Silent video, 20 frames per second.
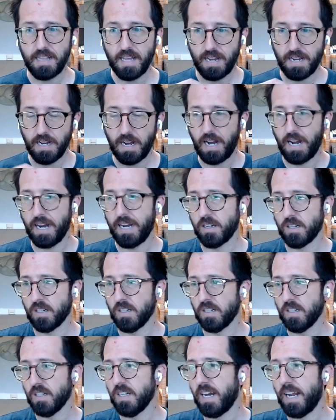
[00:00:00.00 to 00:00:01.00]
and
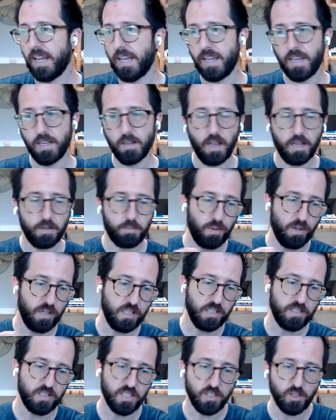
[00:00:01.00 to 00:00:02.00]
they hire
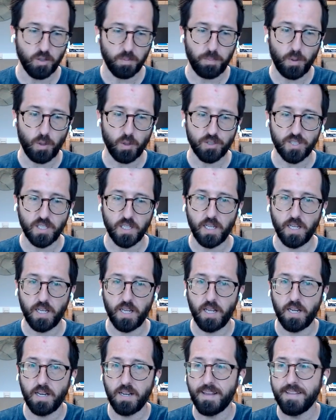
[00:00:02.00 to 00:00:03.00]
a like pretty senior
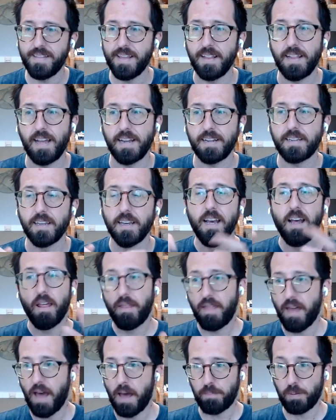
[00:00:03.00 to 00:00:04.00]
person and
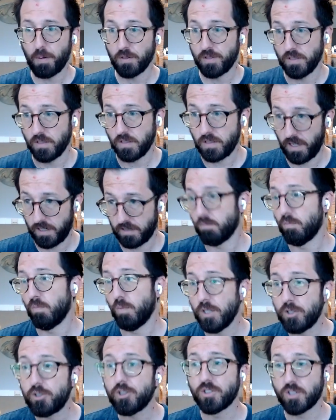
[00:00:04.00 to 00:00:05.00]
they like that
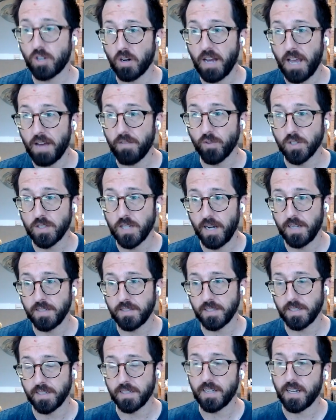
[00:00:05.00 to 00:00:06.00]
person is like we should
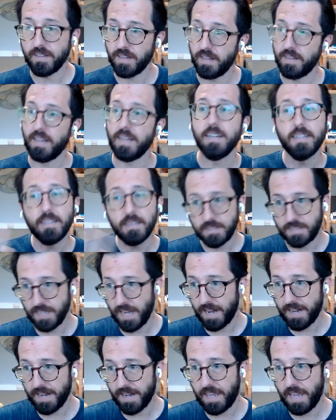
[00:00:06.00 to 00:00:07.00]
start advertising and
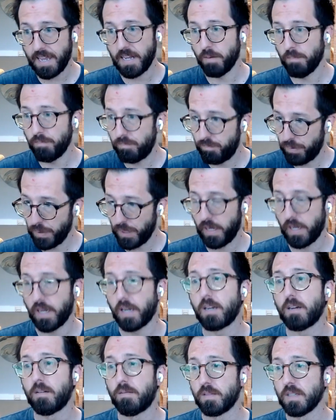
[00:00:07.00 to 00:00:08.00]
then they dedicate
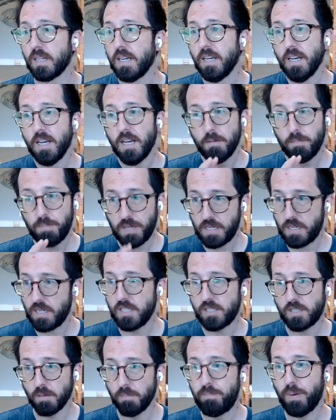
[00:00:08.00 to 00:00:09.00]
a big
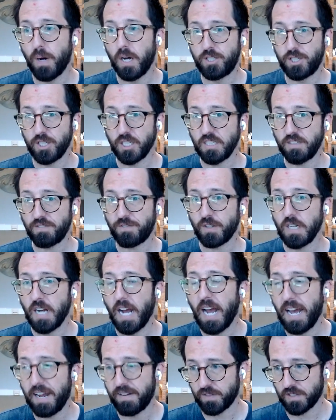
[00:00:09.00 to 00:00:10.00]
piece of
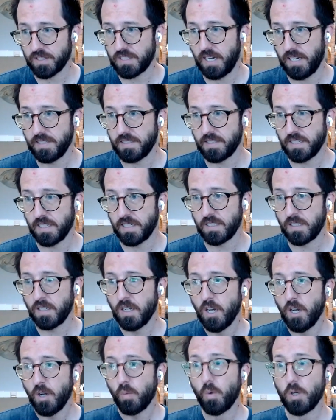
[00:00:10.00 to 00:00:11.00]
budget for
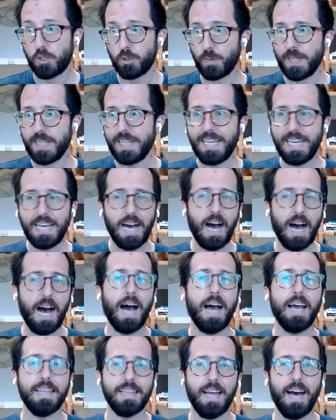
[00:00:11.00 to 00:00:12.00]
advertising which
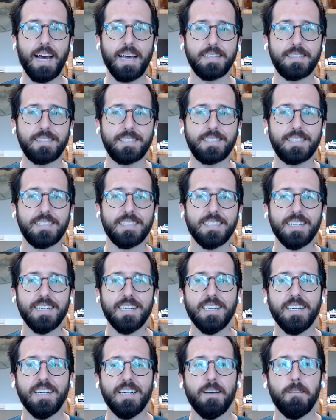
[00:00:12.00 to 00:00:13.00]
really
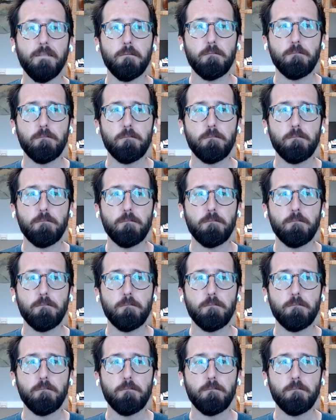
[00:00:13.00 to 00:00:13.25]
highlights